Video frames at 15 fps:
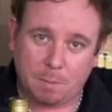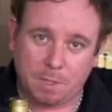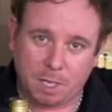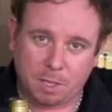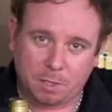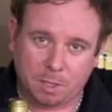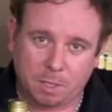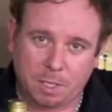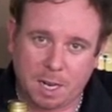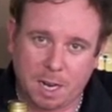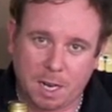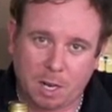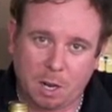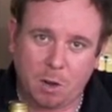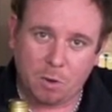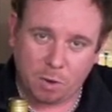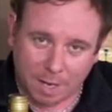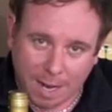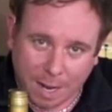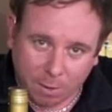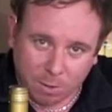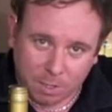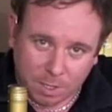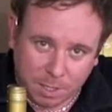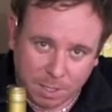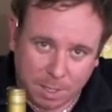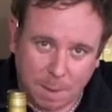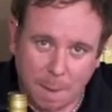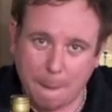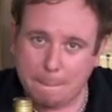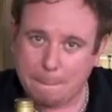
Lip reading: Central Otago, Nelson,